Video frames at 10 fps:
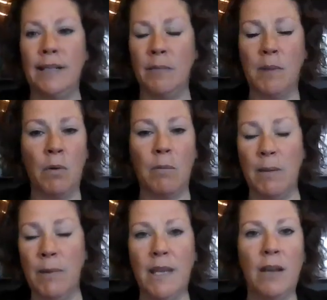it's something where
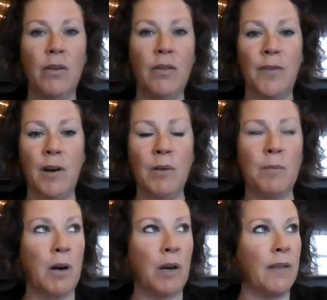maybe they go to the
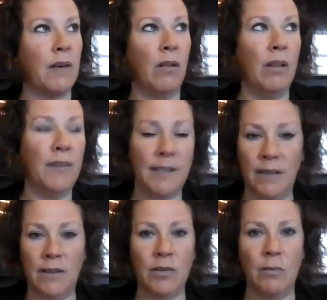farmer's market and then all of a
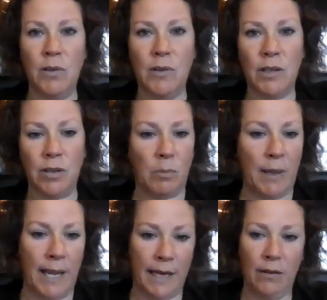sudden there's a musician
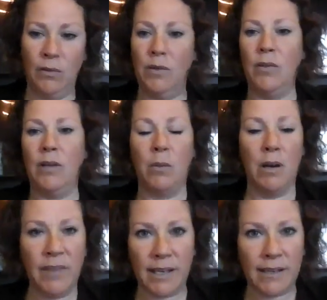playing, and who knew they were
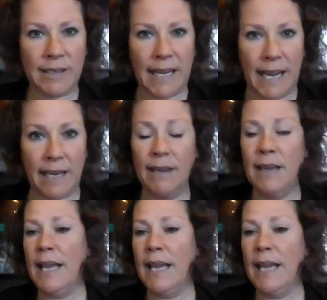even going to stay.